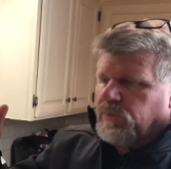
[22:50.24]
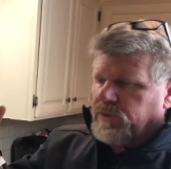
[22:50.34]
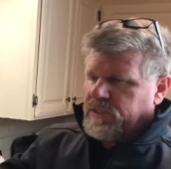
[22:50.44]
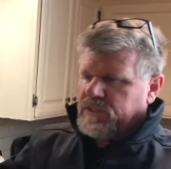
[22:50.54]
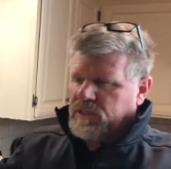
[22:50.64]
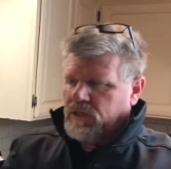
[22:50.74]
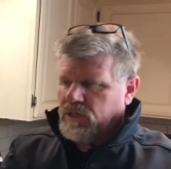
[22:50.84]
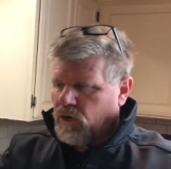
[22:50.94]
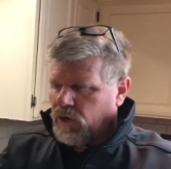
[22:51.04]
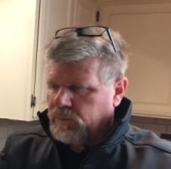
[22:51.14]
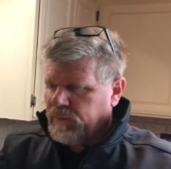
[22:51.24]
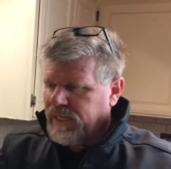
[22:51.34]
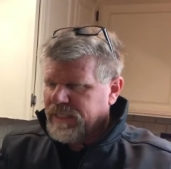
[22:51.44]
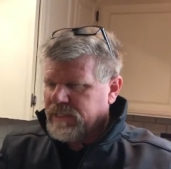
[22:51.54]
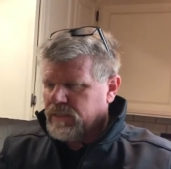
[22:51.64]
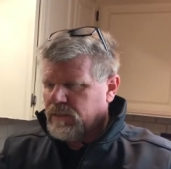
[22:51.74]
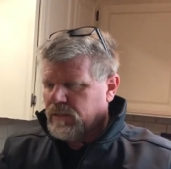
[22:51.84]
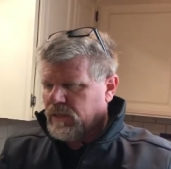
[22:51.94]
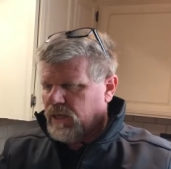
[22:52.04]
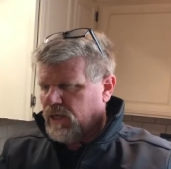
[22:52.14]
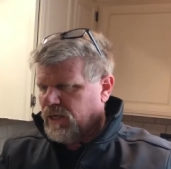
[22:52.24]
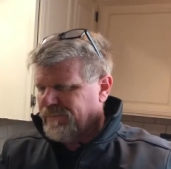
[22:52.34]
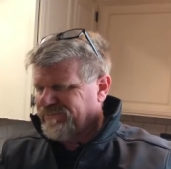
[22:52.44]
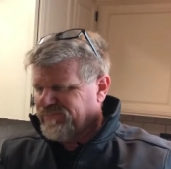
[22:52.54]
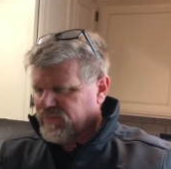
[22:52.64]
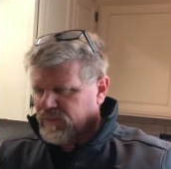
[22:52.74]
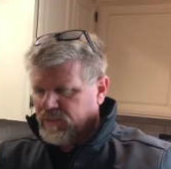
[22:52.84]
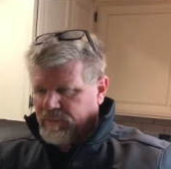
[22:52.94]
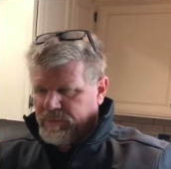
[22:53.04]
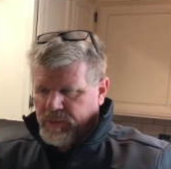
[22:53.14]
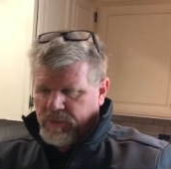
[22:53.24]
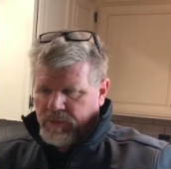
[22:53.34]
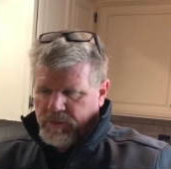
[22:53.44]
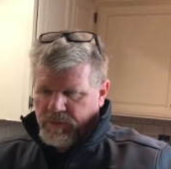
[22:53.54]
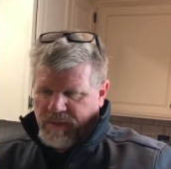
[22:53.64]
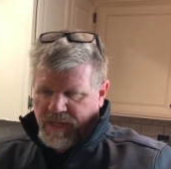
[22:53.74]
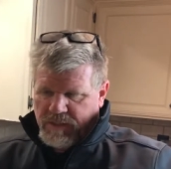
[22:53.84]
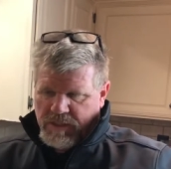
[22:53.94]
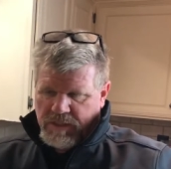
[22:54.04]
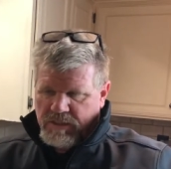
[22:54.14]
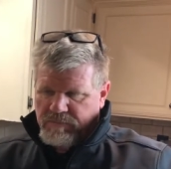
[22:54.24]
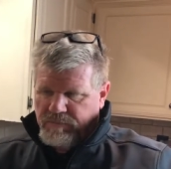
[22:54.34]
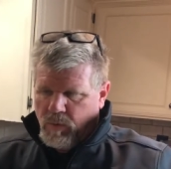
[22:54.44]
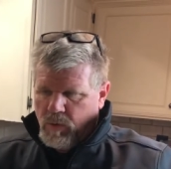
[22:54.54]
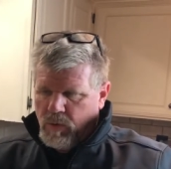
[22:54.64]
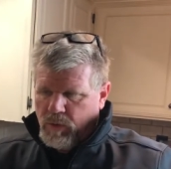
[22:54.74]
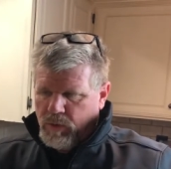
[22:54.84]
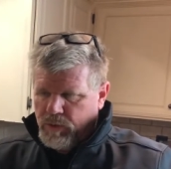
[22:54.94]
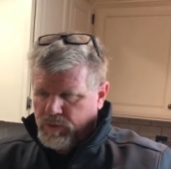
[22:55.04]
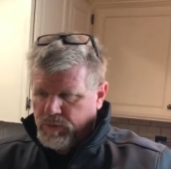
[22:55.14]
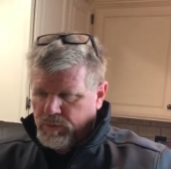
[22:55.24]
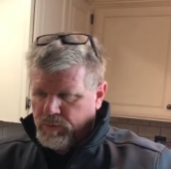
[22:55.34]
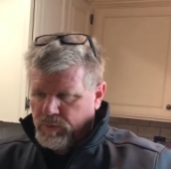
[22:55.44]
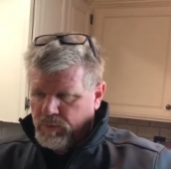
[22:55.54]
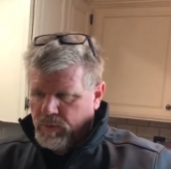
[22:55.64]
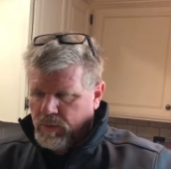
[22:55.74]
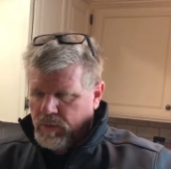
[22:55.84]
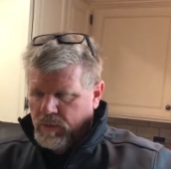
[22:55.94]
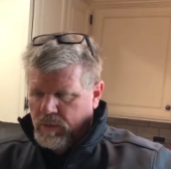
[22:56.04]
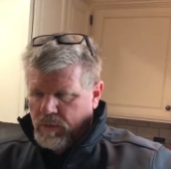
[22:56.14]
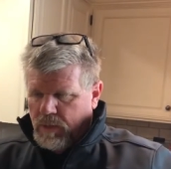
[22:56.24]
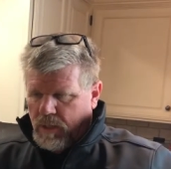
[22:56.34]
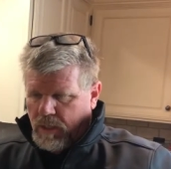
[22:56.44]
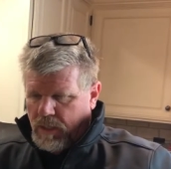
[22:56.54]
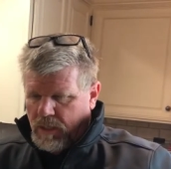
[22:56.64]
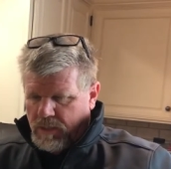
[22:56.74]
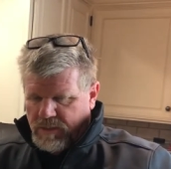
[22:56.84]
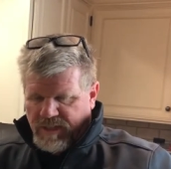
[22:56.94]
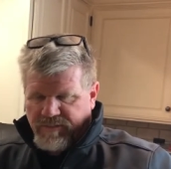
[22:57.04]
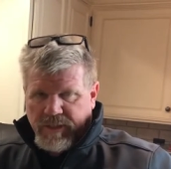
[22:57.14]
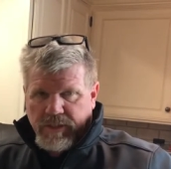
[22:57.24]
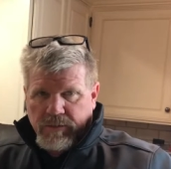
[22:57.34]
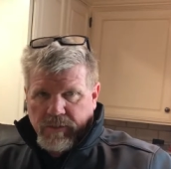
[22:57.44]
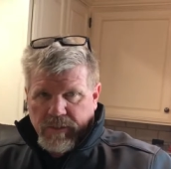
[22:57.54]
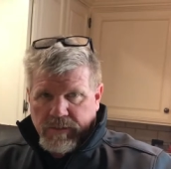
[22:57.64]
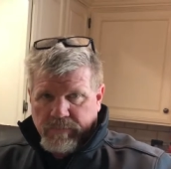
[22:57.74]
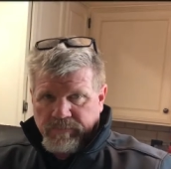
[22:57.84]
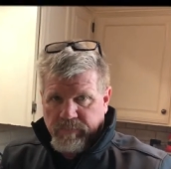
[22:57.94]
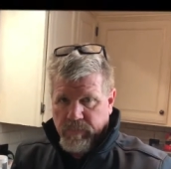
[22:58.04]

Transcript: Put this in a dark place. Um, temperature is about sixty-four to seventy degrees.